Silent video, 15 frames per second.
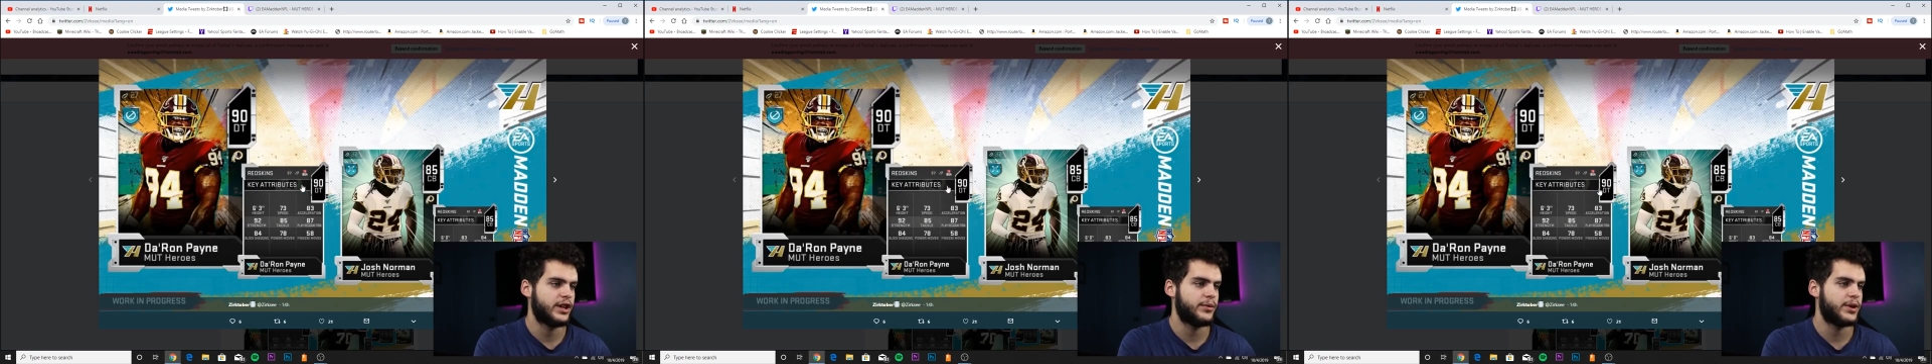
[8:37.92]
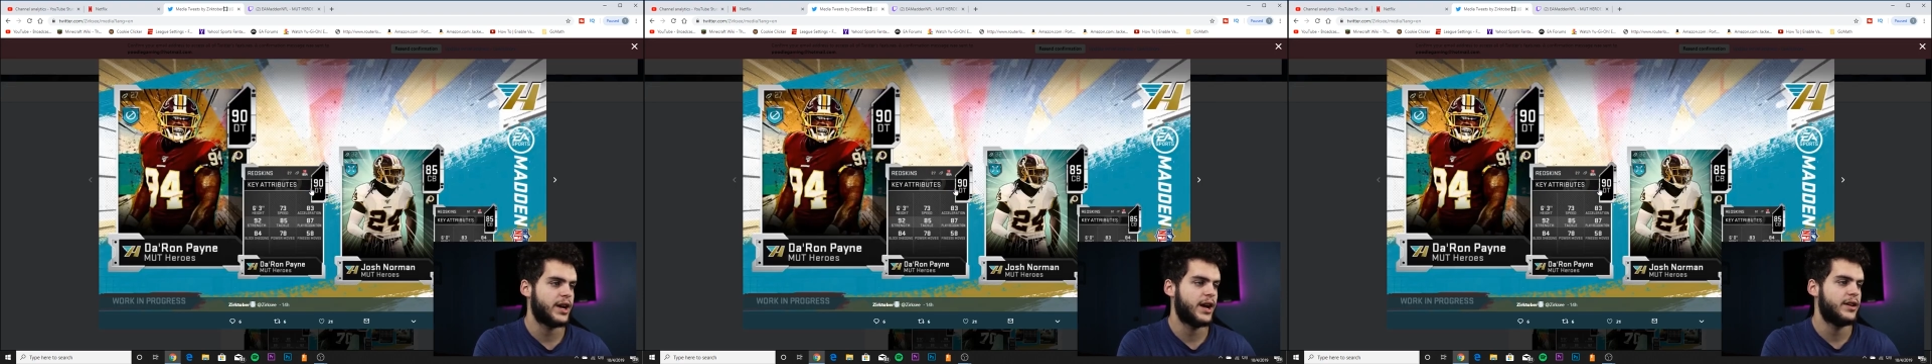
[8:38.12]

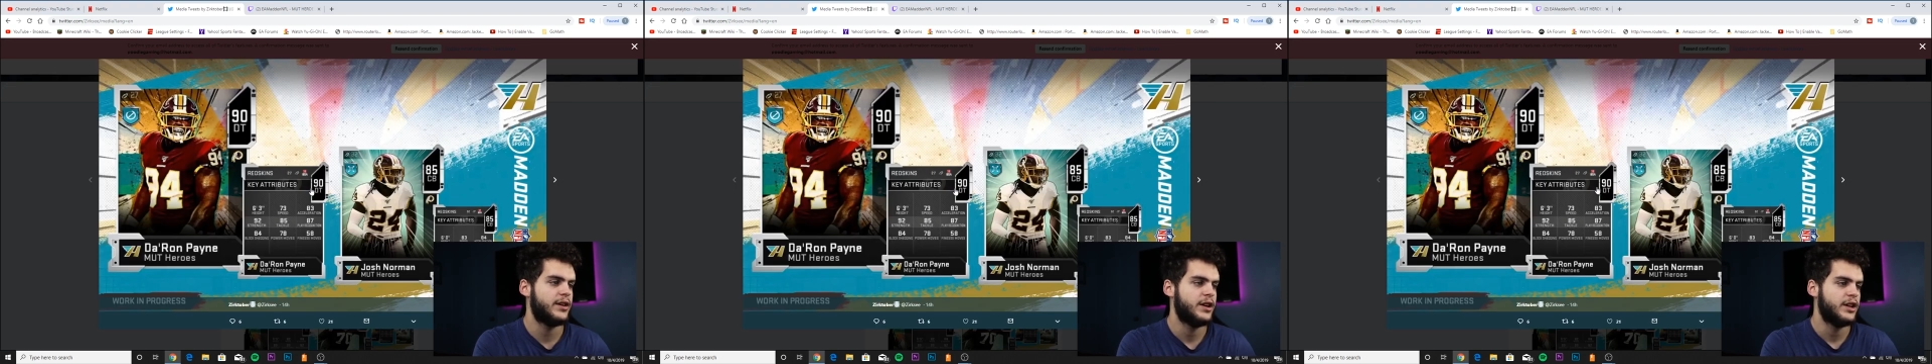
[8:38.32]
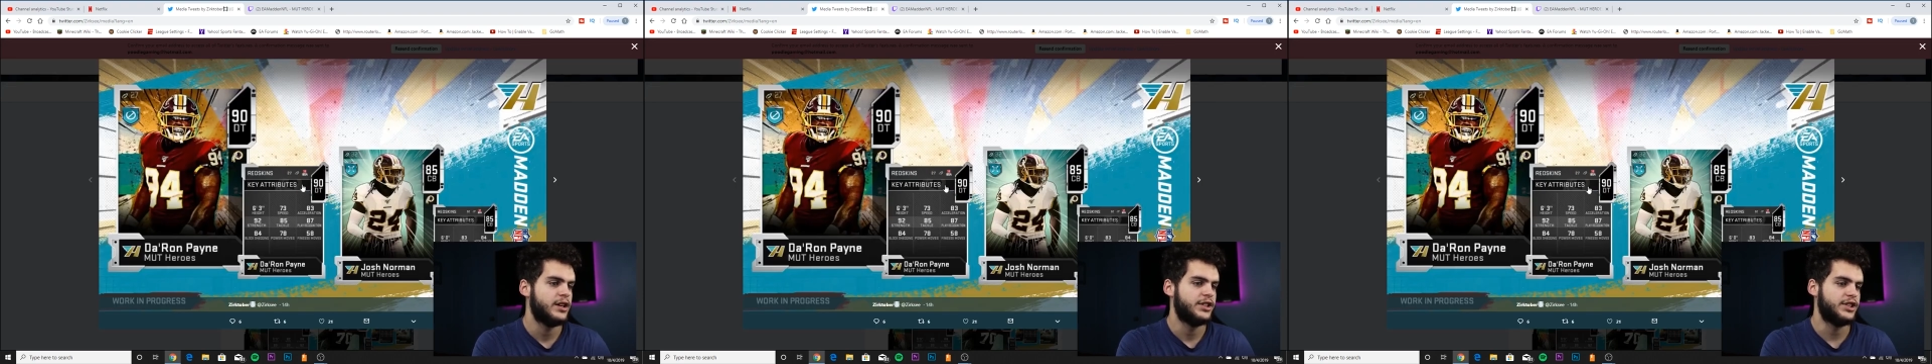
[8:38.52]
got
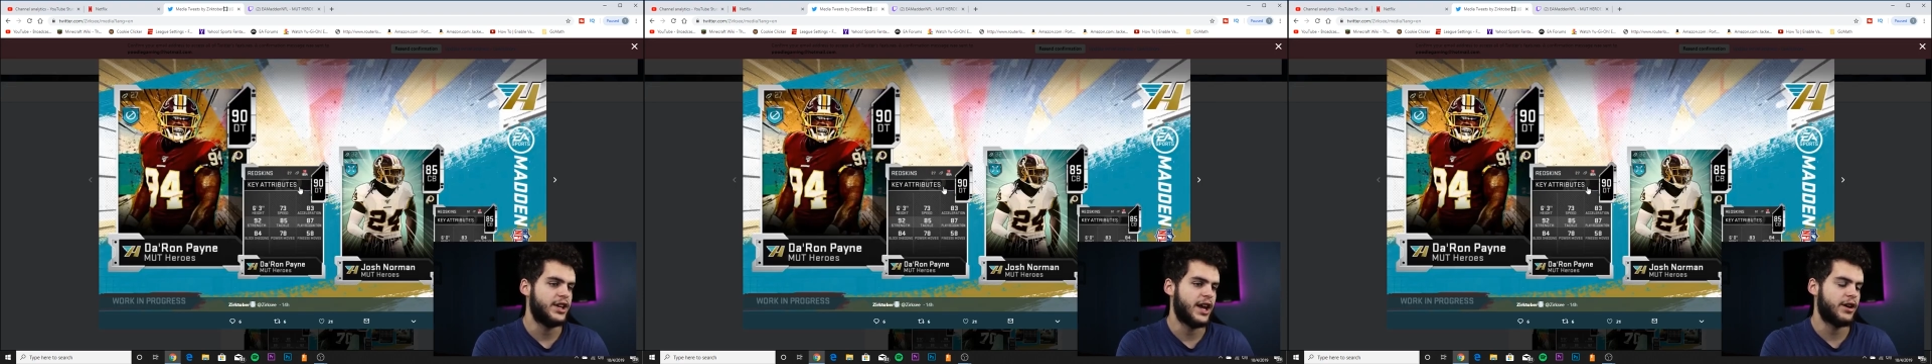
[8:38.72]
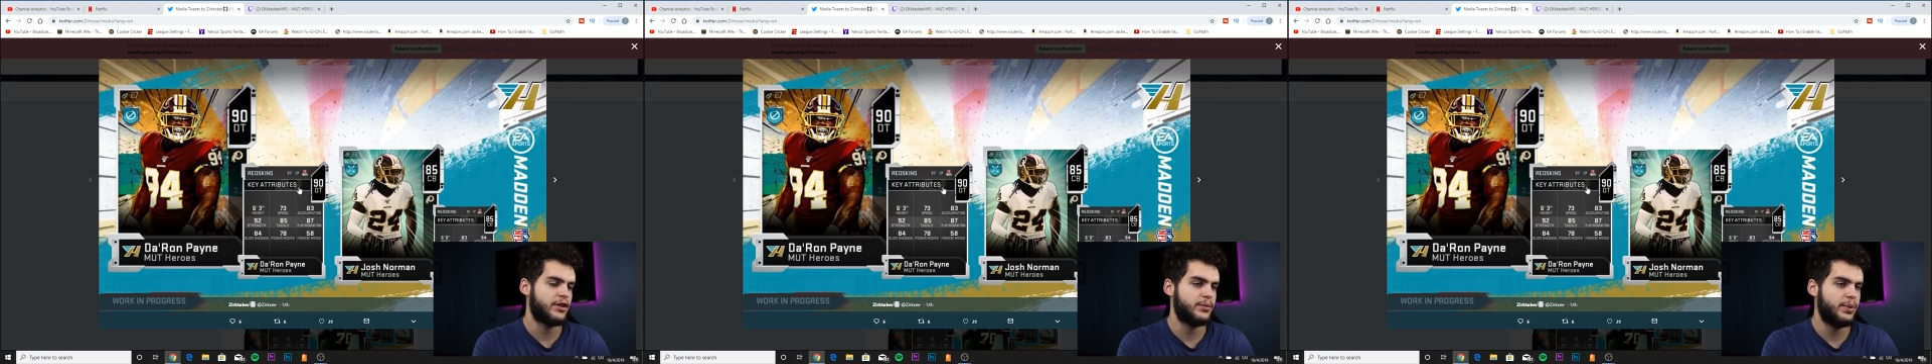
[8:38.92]
the
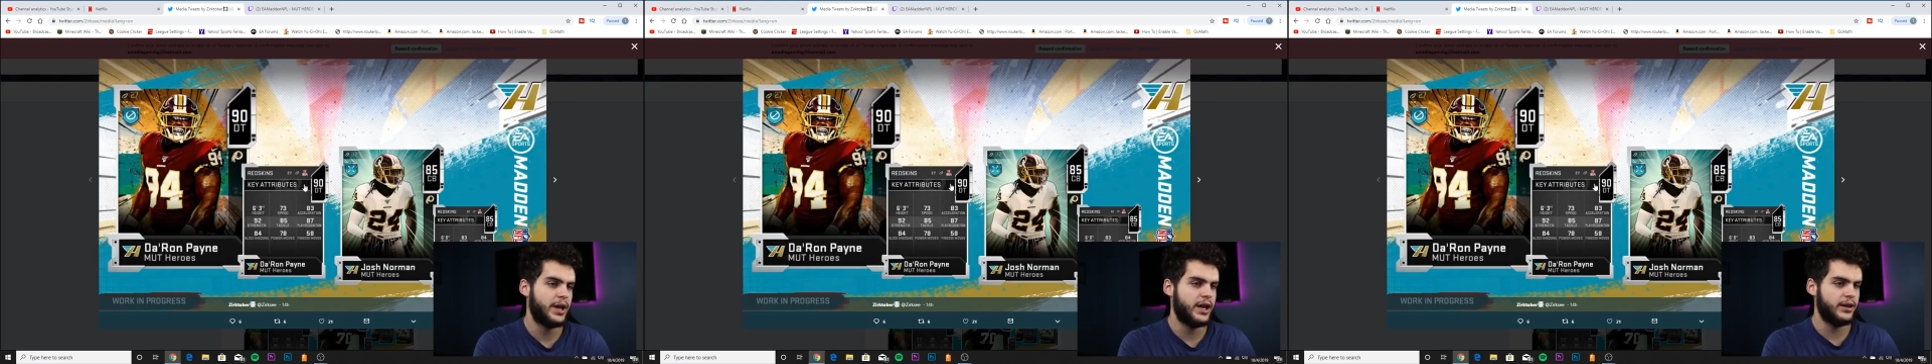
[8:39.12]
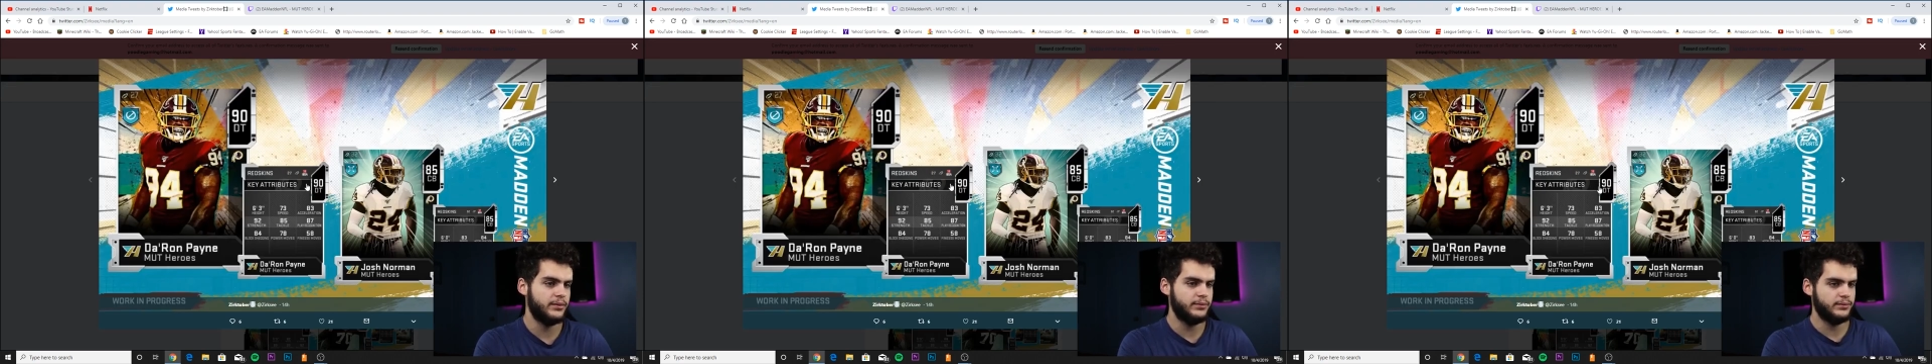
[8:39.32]
Aaron
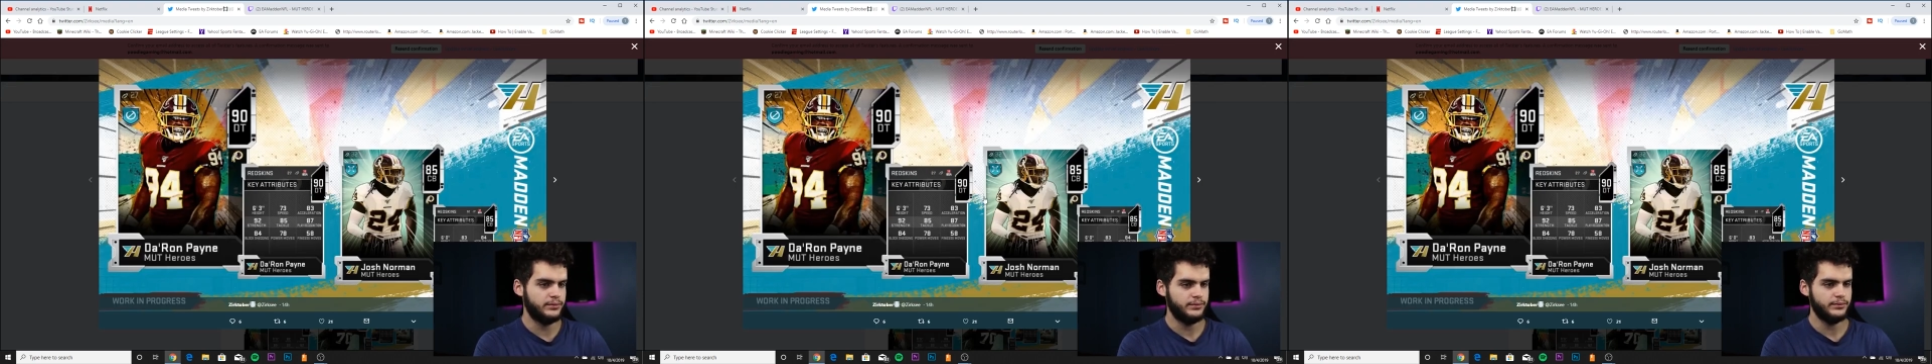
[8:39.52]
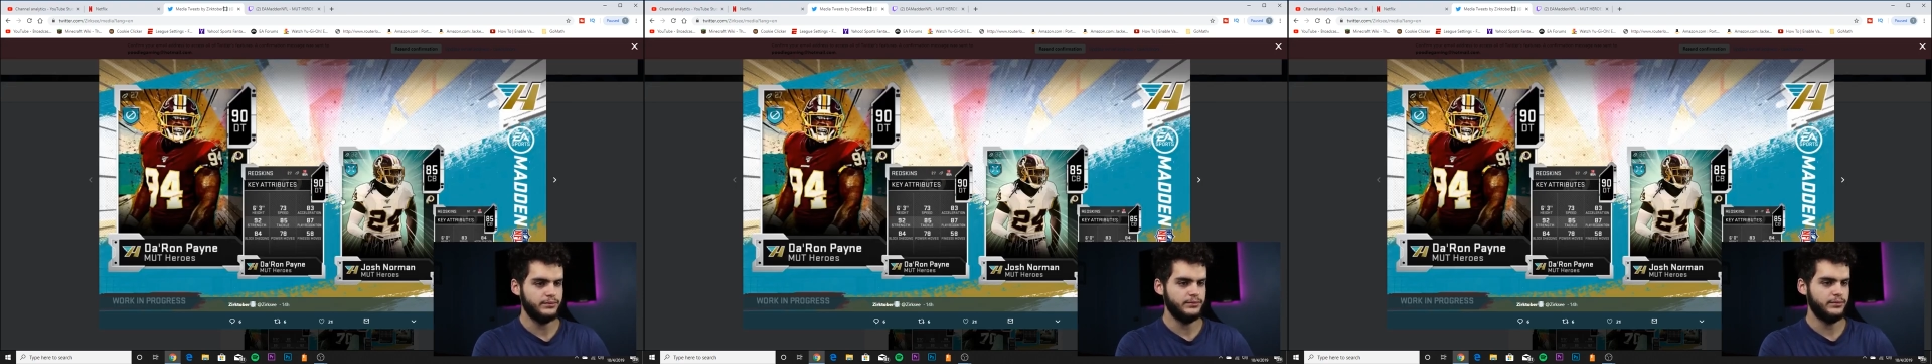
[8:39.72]
Payne,
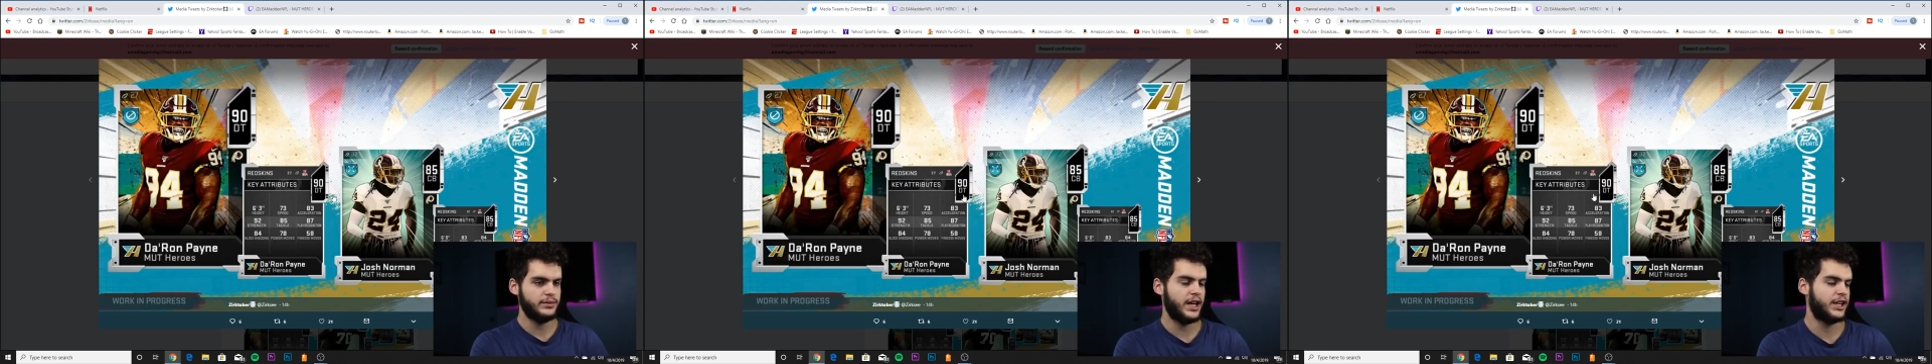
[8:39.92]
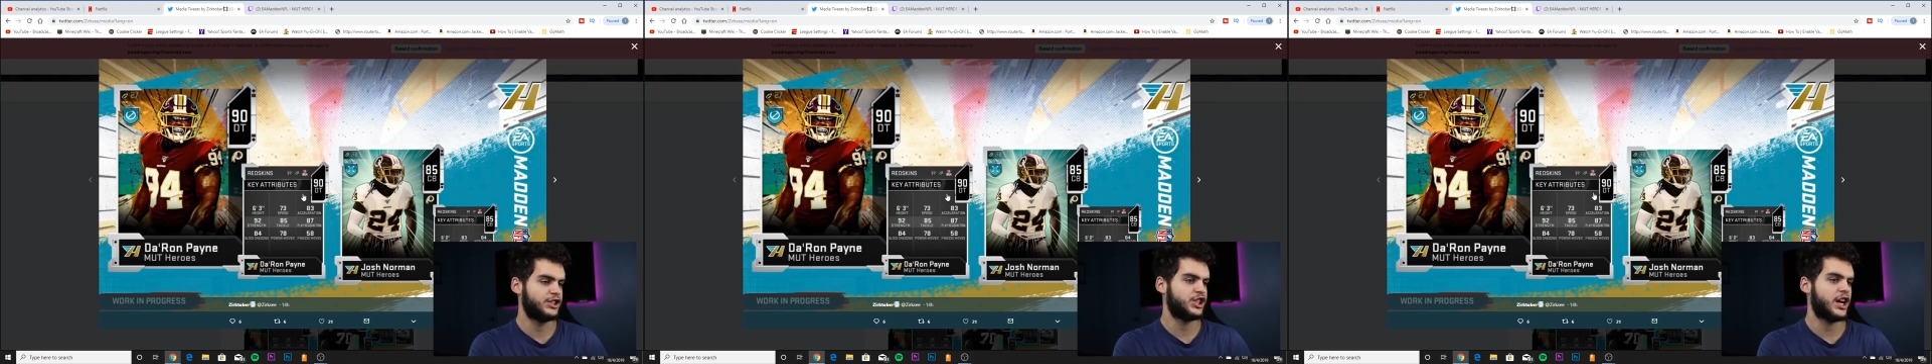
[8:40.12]

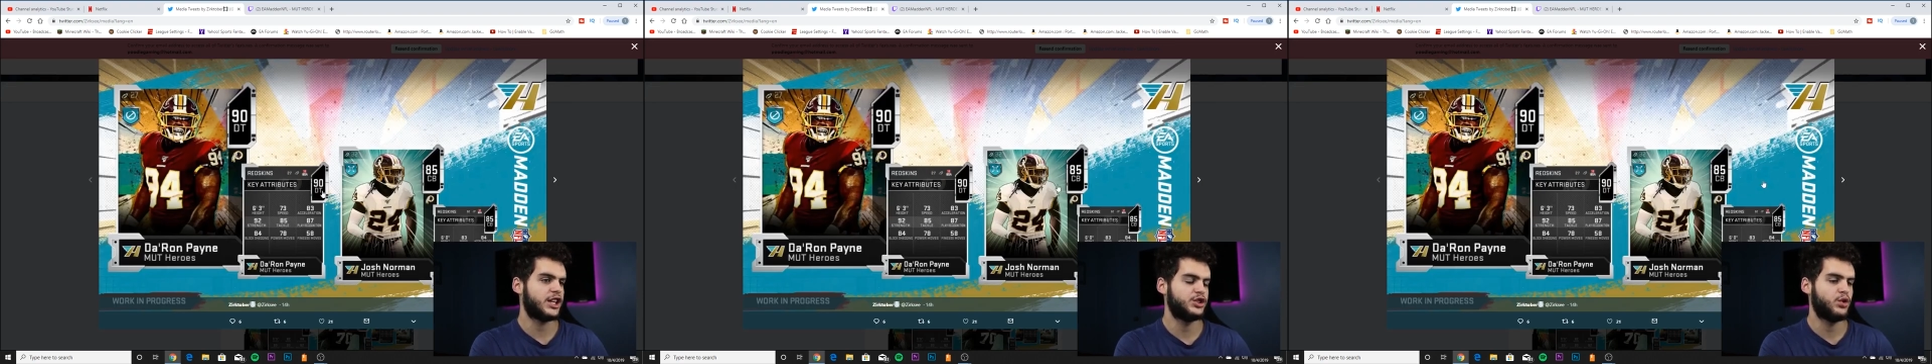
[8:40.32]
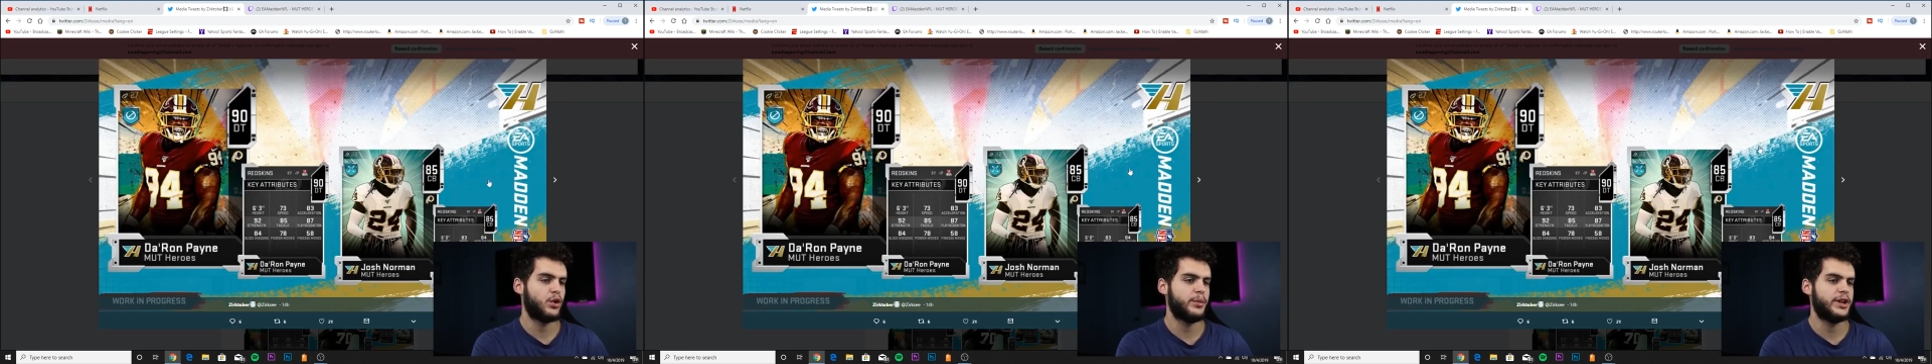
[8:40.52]
and Josh
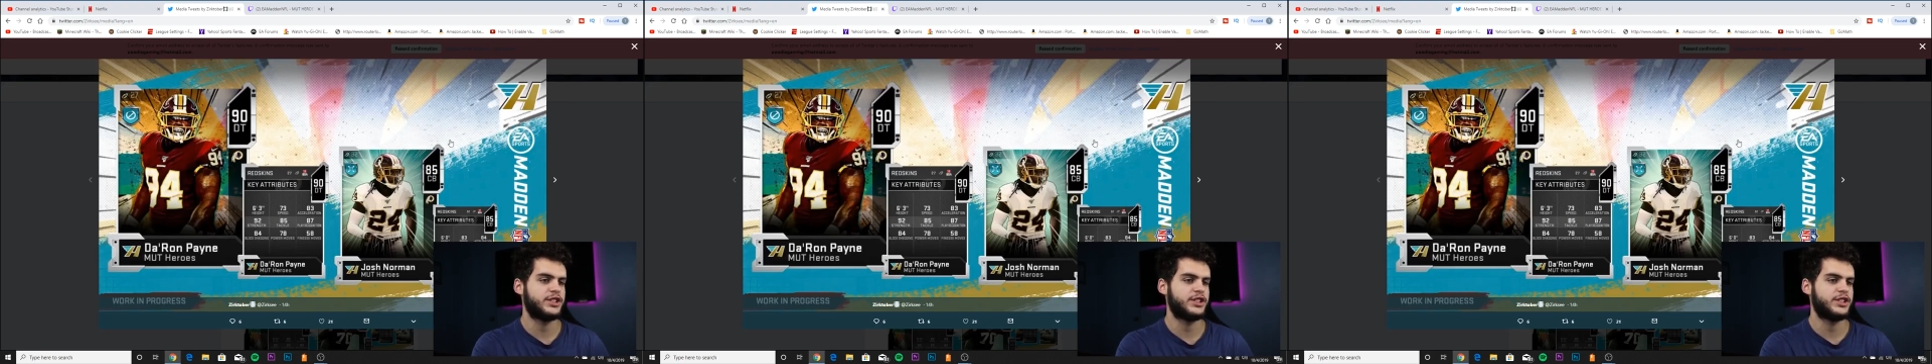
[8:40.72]
Norman.